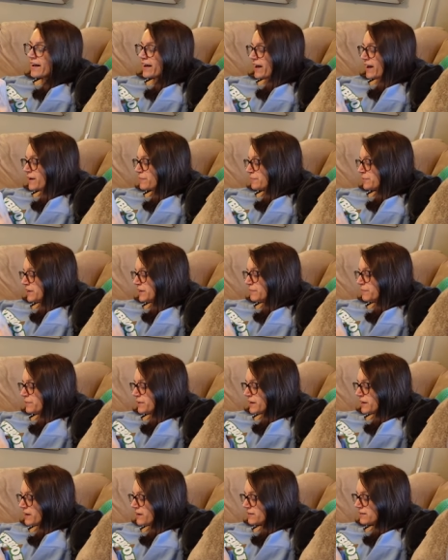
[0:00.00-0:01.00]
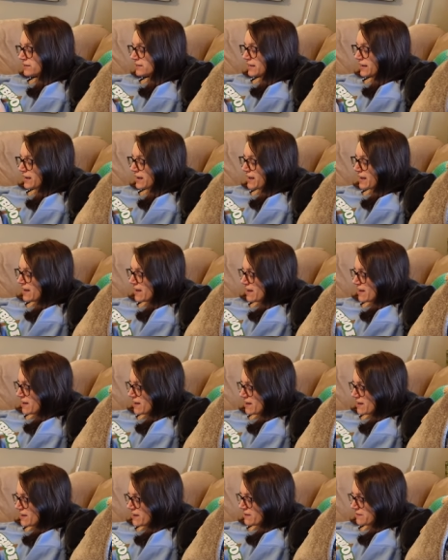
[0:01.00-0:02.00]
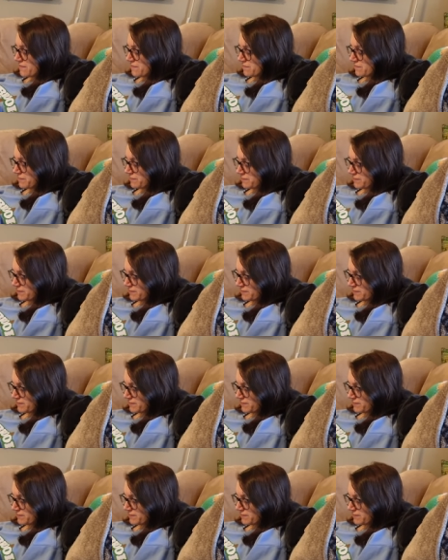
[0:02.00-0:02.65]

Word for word: today. Happy birthday! Happy birthday,